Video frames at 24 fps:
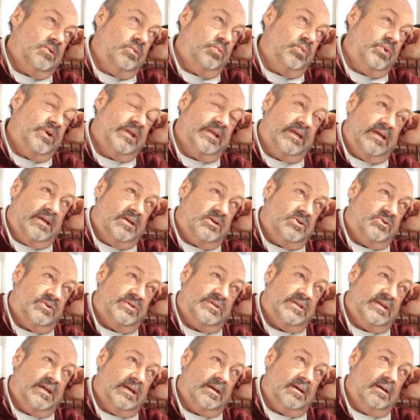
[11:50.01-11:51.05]
really
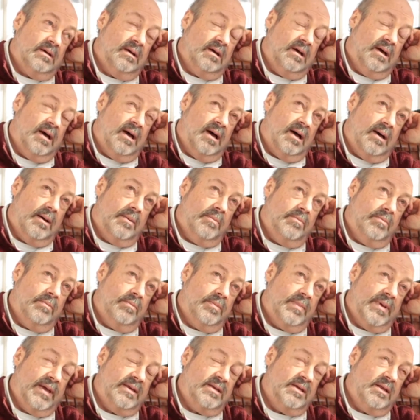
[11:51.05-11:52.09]
interesting.
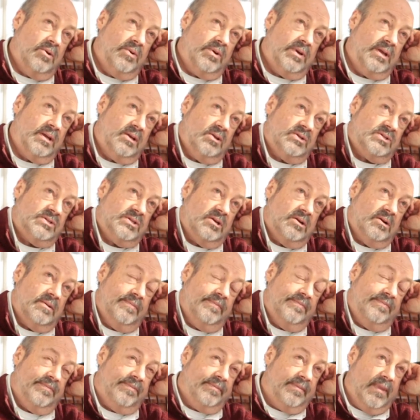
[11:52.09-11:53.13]
And, you know, it looks at
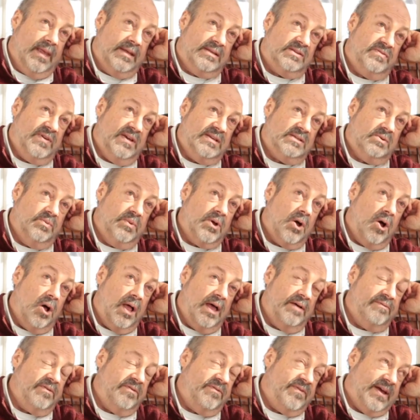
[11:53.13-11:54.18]
our, let's face it, we all
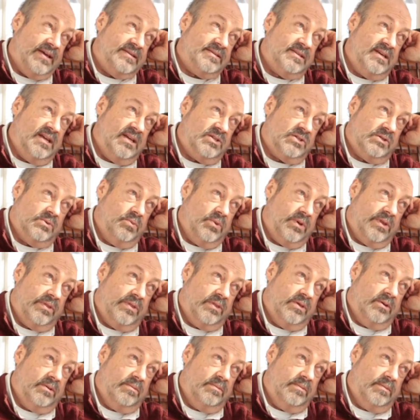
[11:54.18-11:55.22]
have a fascination with
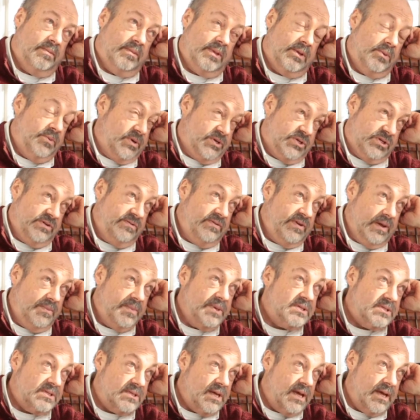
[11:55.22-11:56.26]
the rich and
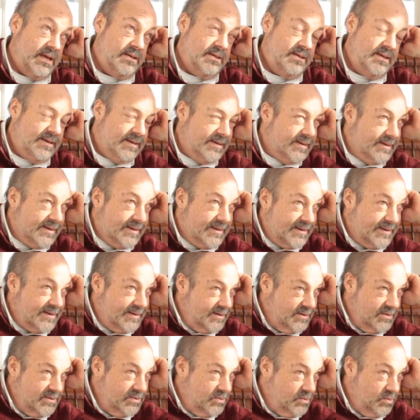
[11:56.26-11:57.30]
famous and
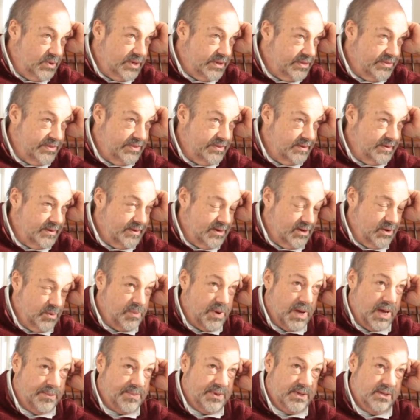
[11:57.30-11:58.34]
with, you know,
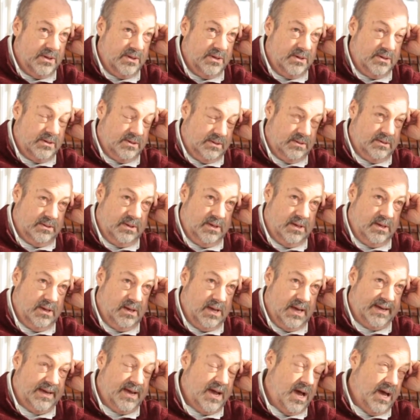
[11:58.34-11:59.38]
popular,
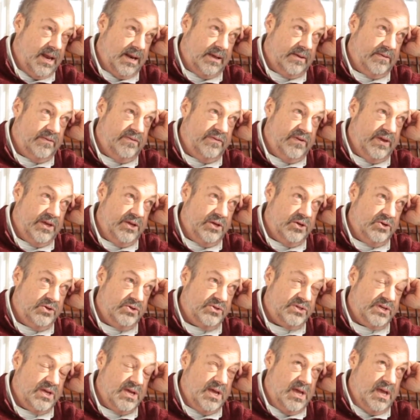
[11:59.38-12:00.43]
iconic
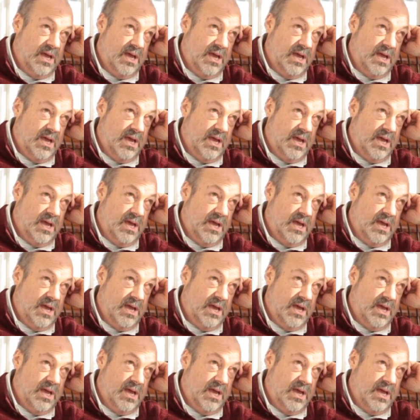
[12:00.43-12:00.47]
figures.